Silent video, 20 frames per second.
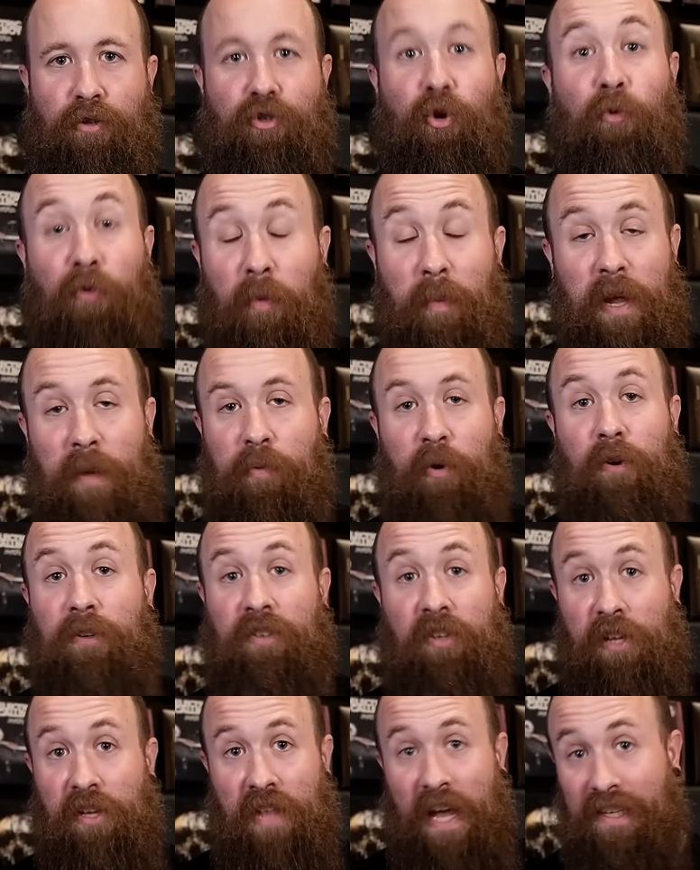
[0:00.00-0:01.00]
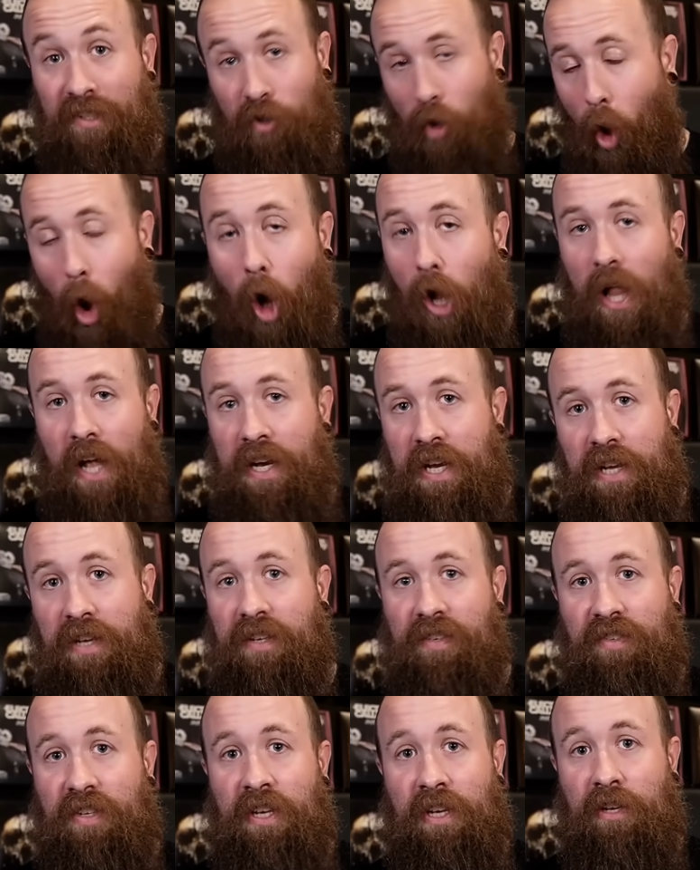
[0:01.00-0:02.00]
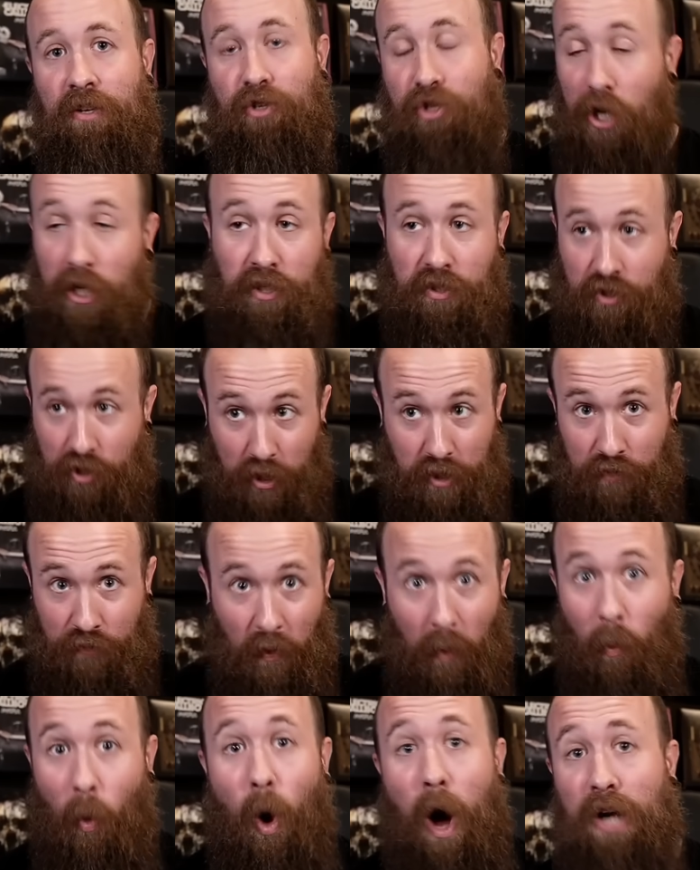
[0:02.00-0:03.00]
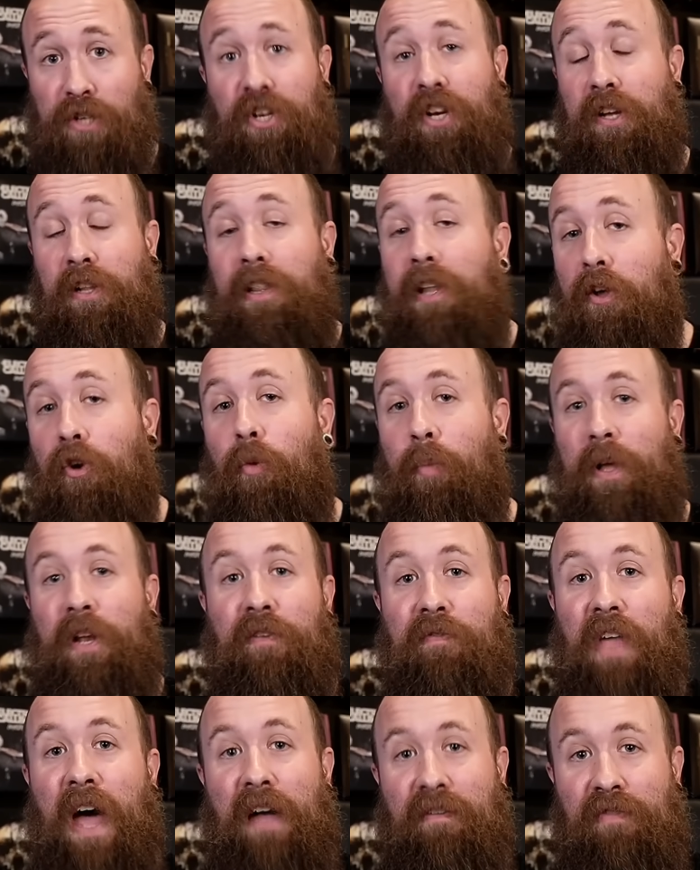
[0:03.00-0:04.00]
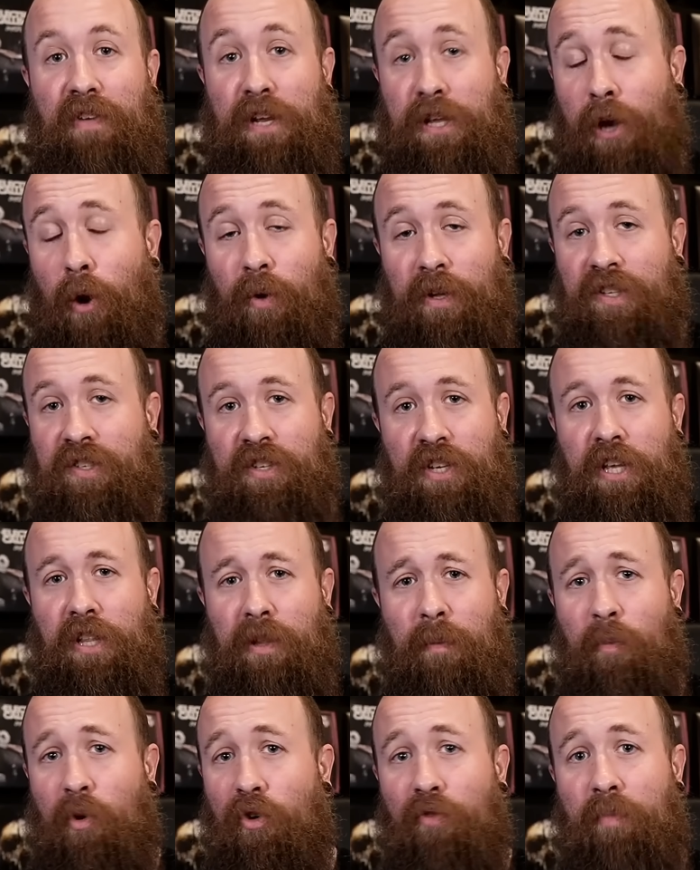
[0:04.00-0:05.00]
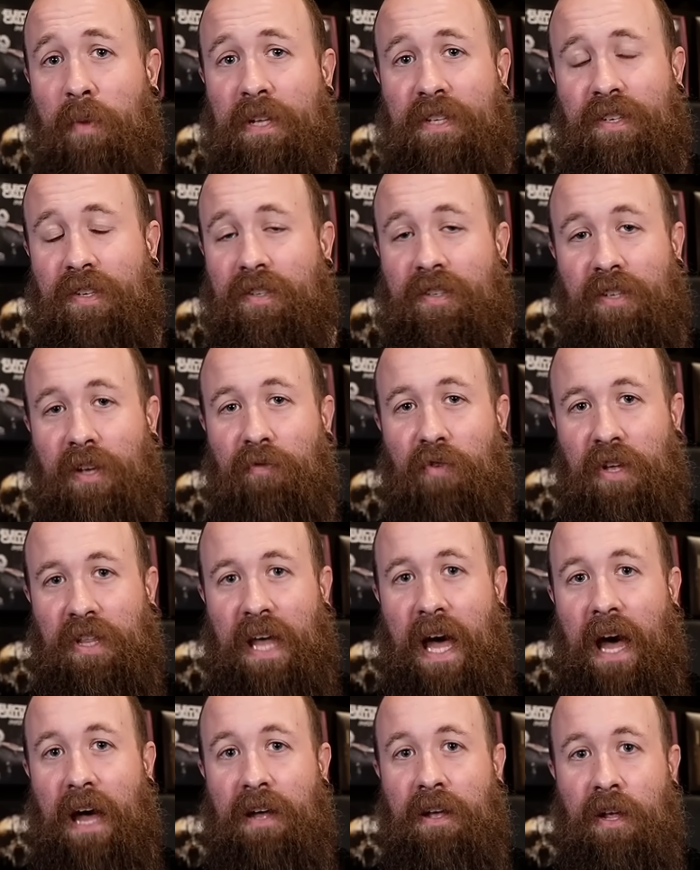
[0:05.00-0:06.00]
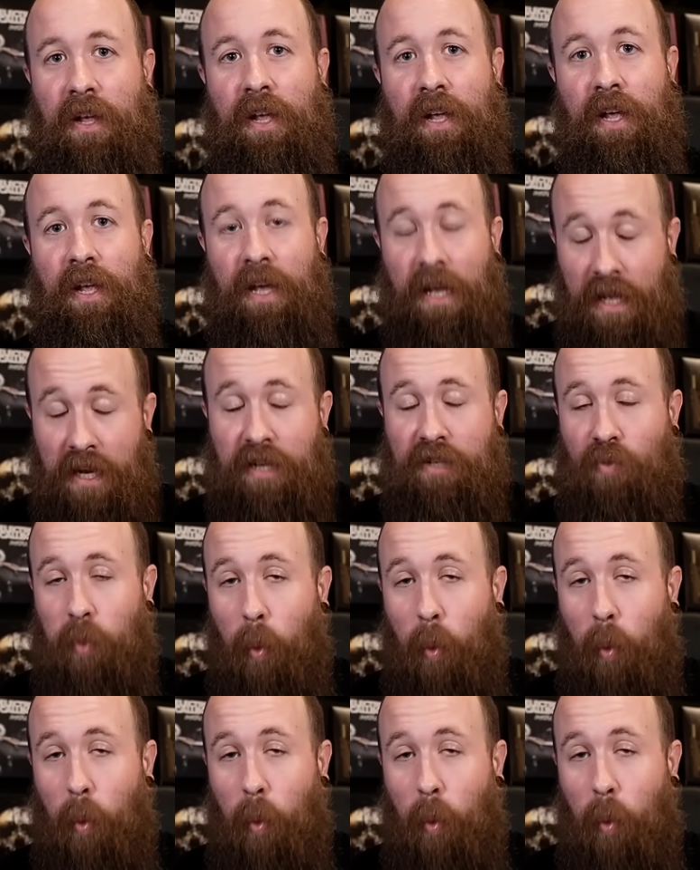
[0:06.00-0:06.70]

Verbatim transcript: So for me personally, that's all I need to see. Just just from watching a little bit of that video and seeing the movements and stuff like that, it is